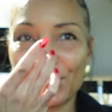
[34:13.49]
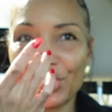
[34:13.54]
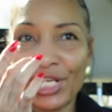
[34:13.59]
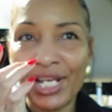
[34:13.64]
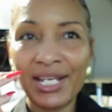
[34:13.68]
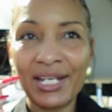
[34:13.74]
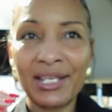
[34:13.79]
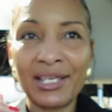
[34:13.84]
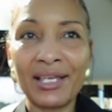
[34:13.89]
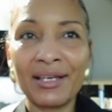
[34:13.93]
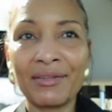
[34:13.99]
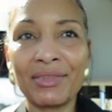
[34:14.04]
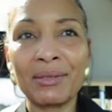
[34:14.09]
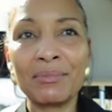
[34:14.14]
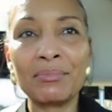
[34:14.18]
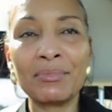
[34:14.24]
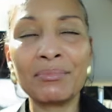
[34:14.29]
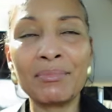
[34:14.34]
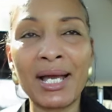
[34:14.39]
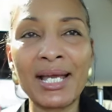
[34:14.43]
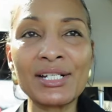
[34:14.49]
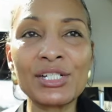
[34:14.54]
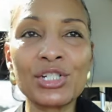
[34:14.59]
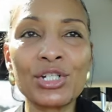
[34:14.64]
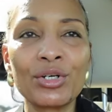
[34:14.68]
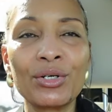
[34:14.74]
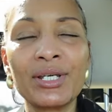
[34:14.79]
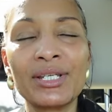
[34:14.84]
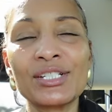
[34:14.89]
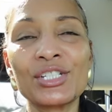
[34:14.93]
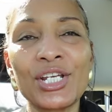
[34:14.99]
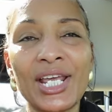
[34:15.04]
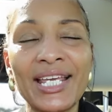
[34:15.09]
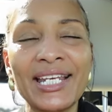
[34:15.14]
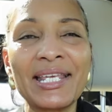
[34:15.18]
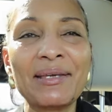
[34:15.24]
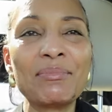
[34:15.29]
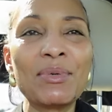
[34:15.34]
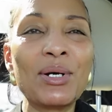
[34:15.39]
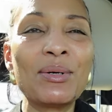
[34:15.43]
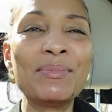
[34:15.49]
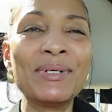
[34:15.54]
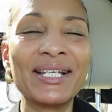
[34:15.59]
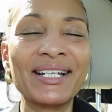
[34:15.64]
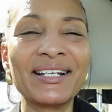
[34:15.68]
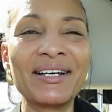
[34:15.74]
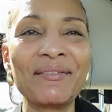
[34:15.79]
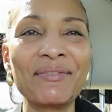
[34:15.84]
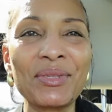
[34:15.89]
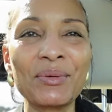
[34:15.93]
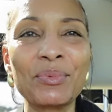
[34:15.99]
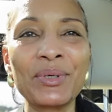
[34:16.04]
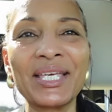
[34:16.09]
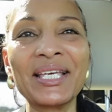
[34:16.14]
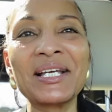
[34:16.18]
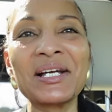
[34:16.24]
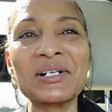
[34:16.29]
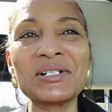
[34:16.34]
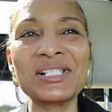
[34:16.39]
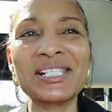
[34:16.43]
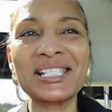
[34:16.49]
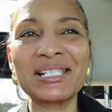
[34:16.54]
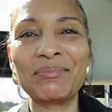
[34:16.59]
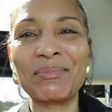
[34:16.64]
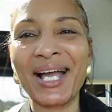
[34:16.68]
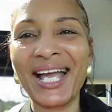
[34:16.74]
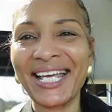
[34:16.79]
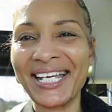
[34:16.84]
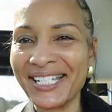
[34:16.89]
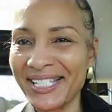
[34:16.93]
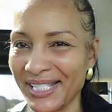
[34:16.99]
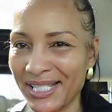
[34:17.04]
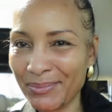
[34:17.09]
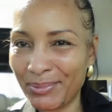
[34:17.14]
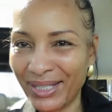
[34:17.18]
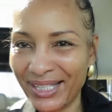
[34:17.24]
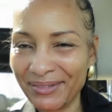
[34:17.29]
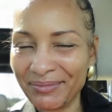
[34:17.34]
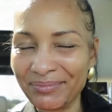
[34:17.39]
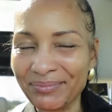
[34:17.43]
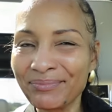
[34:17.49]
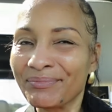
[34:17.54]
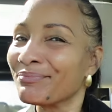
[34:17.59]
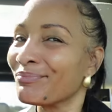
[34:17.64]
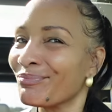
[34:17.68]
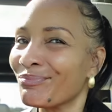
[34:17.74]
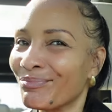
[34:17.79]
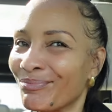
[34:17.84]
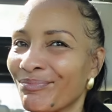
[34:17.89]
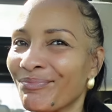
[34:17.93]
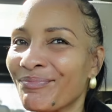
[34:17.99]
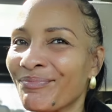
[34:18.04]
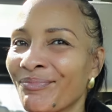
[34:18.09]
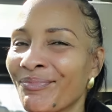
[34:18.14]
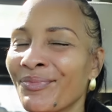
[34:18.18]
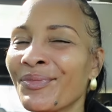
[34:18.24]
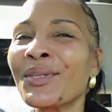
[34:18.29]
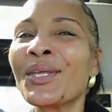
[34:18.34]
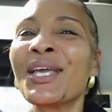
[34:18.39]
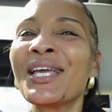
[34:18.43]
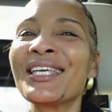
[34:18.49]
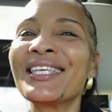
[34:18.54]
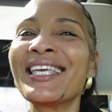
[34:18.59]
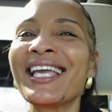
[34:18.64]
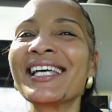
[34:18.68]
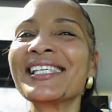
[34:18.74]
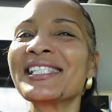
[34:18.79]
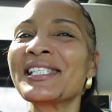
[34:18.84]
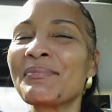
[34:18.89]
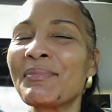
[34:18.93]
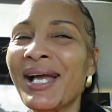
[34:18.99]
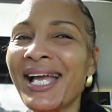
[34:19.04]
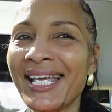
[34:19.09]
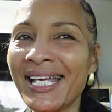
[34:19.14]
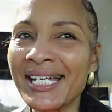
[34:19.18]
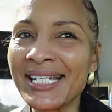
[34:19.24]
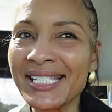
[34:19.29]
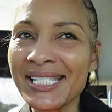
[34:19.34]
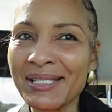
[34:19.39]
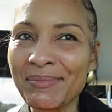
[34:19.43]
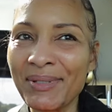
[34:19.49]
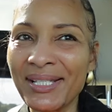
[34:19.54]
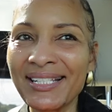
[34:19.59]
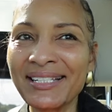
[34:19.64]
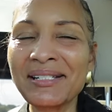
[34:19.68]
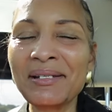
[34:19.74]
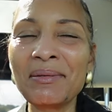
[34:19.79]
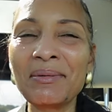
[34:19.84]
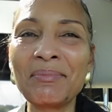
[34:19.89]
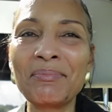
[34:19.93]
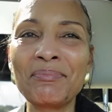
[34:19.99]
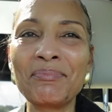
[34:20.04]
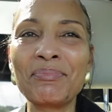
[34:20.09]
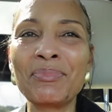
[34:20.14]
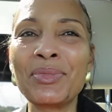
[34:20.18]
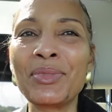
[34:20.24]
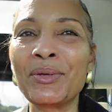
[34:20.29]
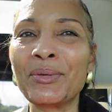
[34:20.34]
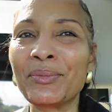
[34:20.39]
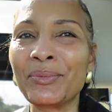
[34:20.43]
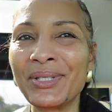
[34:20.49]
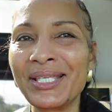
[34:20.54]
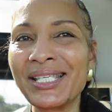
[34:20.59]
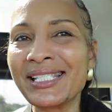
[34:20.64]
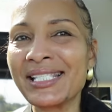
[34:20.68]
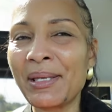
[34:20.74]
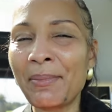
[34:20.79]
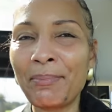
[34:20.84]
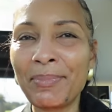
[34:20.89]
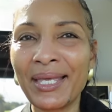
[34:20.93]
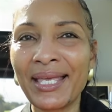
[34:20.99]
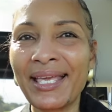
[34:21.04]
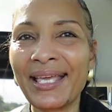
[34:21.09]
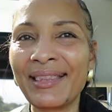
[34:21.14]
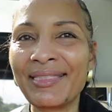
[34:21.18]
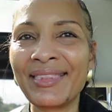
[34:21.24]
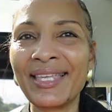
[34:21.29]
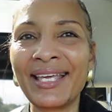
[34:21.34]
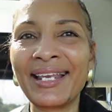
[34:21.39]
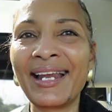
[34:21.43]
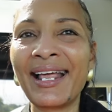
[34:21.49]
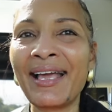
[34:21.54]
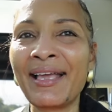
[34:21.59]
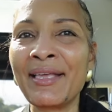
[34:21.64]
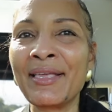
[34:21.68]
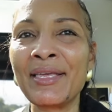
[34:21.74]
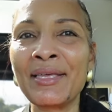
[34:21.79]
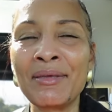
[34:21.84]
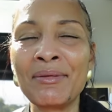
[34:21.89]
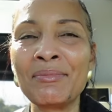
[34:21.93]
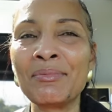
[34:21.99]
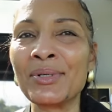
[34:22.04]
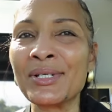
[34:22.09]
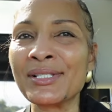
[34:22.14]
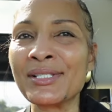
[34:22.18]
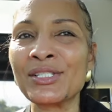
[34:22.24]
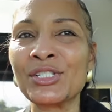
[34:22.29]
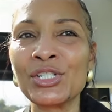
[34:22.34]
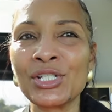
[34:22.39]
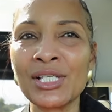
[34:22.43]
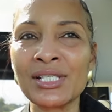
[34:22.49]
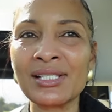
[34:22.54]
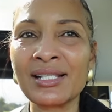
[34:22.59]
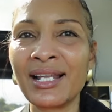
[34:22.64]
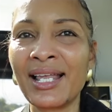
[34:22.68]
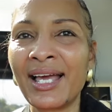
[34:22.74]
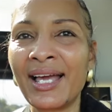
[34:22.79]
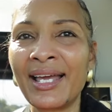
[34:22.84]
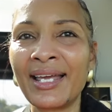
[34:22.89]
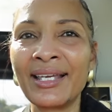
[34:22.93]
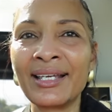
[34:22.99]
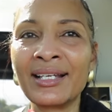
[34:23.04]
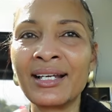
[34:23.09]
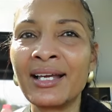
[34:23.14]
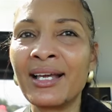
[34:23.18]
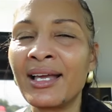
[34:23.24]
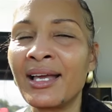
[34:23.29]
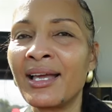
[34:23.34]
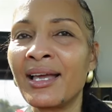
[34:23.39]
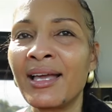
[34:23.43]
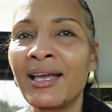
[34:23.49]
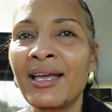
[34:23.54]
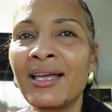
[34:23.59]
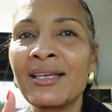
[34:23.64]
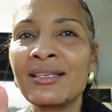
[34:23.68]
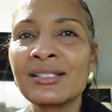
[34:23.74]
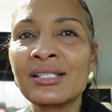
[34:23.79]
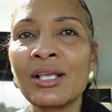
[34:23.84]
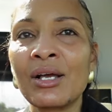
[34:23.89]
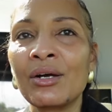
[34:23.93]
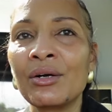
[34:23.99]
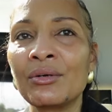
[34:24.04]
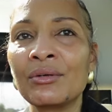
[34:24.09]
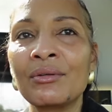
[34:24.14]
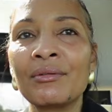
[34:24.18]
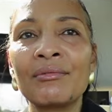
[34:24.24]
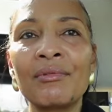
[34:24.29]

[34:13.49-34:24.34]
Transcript: shady moment of the week goes to my husband. Yes, my husband. The reason being that he was just like, so